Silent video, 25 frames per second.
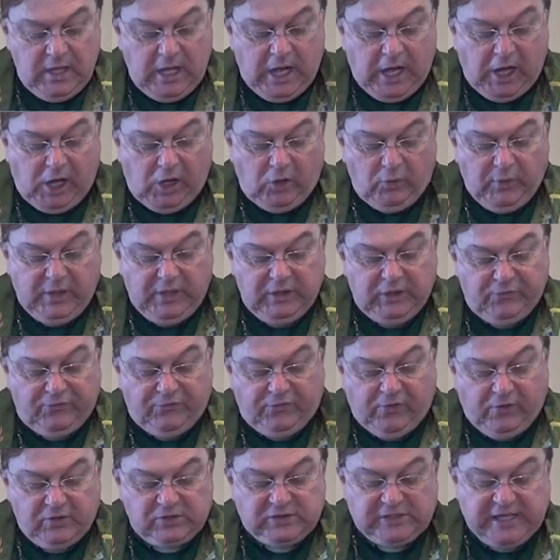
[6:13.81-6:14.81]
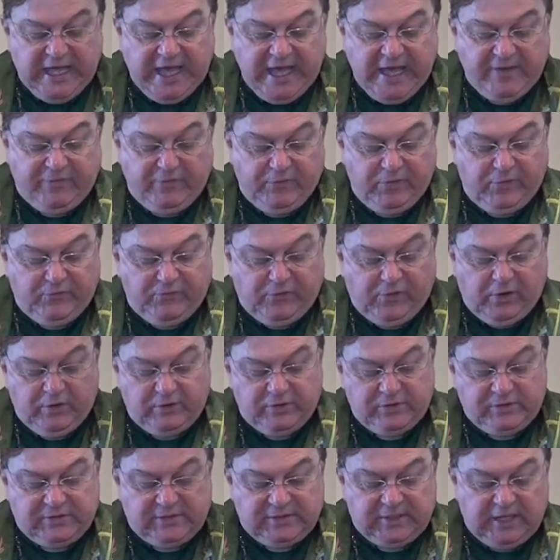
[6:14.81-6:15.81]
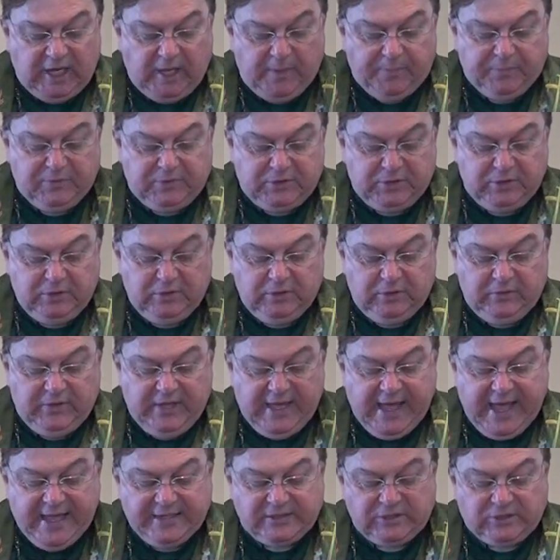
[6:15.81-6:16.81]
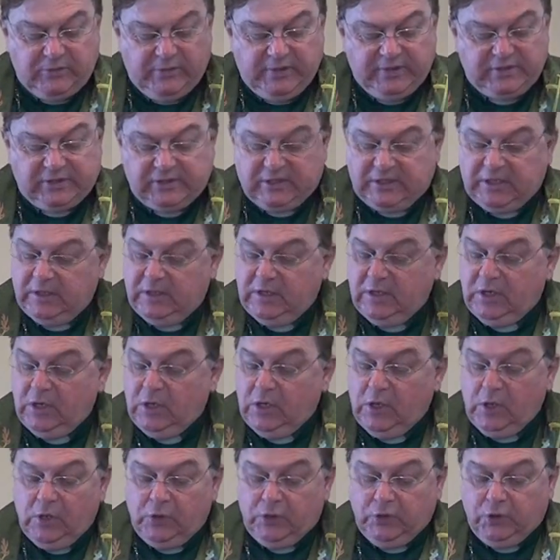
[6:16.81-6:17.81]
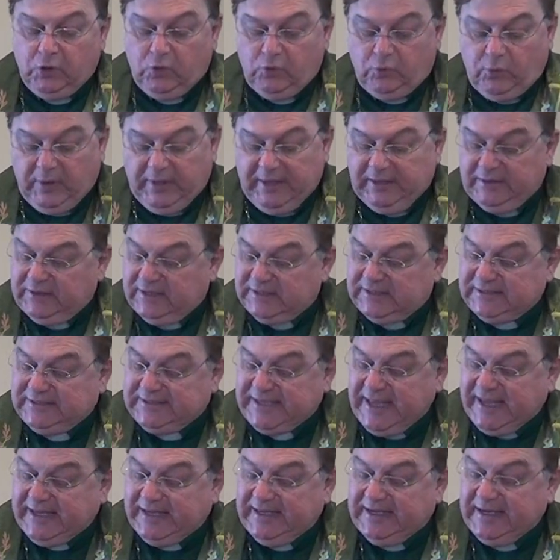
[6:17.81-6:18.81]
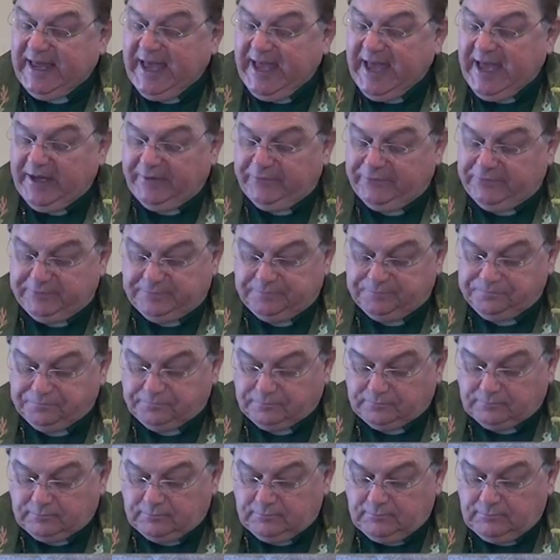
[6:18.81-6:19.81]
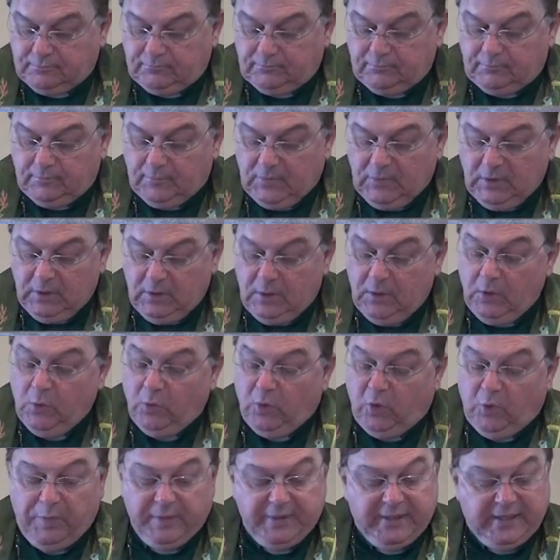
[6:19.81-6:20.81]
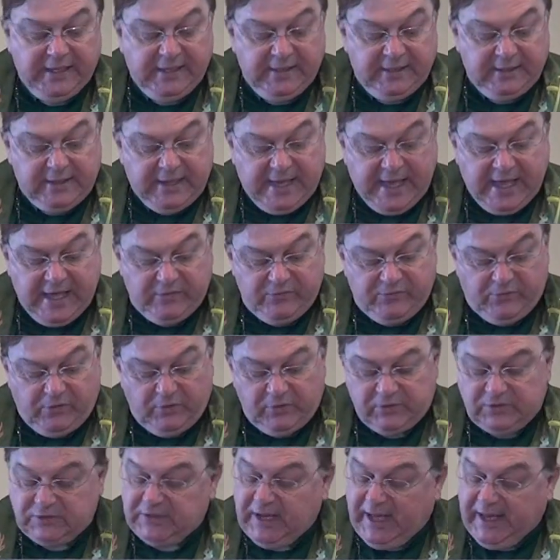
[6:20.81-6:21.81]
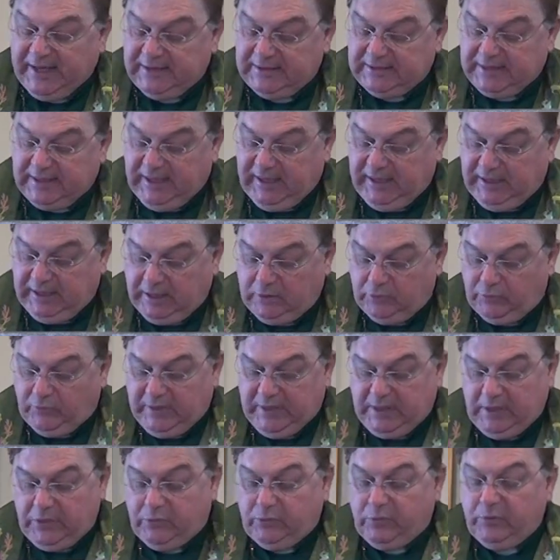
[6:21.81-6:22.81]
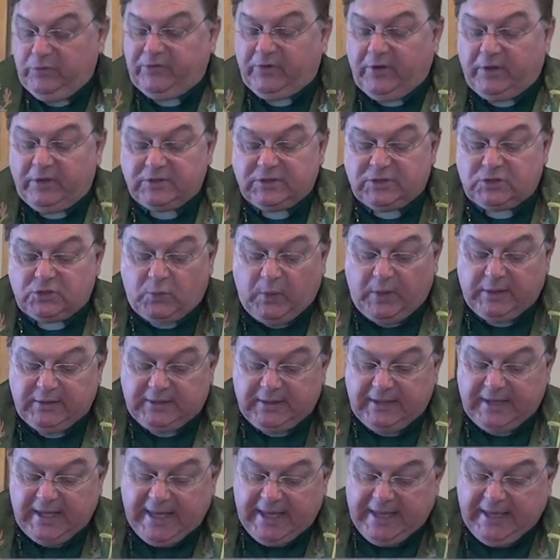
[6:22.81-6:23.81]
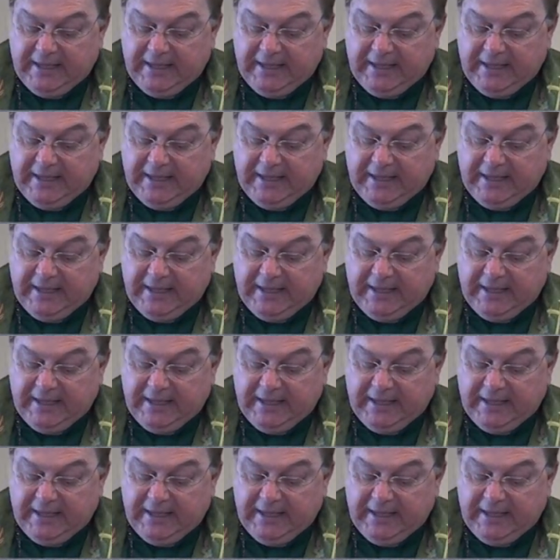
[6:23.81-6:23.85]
I'll read the first half of the verse up to the asterisk. You read the second half. We'll begin at verse 19 and read through verse 28.